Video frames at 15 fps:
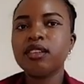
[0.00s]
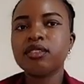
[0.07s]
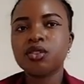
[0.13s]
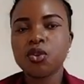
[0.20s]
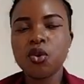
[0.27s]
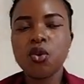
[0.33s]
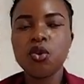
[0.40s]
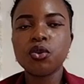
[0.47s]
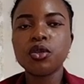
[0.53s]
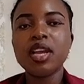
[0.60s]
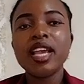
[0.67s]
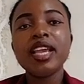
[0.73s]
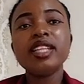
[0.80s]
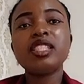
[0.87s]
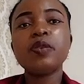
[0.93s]
So
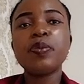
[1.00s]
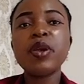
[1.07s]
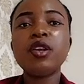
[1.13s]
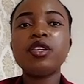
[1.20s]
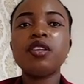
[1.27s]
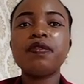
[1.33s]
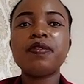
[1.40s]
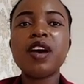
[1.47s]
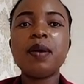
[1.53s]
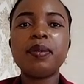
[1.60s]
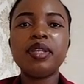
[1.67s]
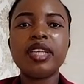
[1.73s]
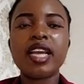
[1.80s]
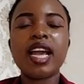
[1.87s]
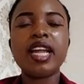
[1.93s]
it depends on the
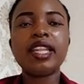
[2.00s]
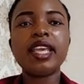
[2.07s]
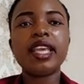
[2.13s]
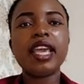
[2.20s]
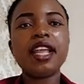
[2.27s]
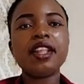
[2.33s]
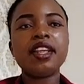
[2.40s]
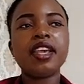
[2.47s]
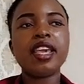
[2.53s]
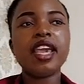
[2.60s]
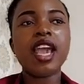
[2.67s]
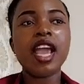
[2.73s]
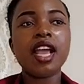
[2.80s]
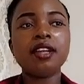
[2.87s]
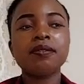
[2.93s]
family, and again
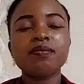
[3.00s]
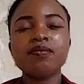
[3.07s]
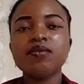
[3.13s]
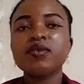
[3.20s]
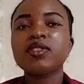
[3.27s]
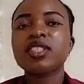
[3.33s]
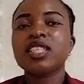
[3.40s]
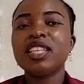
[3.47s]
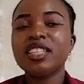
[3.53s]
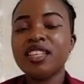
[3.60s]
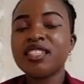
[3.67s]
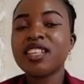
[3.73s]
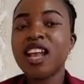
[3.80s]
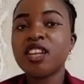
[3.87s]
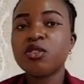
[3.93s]
here it
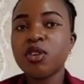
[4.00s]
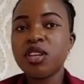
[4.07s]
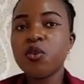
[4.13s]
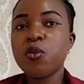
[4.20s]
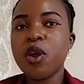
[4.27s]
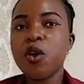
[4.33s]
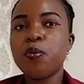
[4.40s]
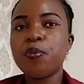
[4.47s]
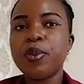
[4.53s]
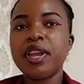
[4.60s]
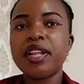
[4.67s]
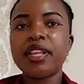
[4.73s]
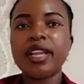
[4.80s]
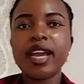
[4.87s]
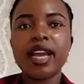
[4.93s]
is actually well
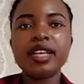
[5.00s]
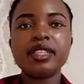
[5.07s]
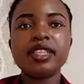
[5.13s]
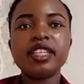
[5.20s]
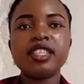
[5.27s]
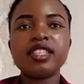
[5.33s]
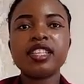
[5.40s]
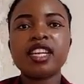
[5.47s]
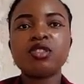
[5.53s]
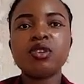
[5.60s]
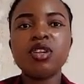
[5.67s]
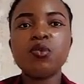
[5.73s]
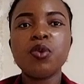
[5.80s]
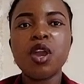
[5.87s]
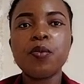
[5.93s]
paid, guys. It is
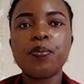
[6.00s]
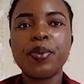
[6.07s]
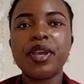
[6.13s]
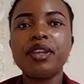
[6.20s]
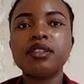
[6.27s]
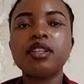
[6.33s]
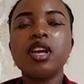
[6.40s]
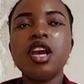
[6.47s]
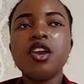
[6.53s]
actually well paid.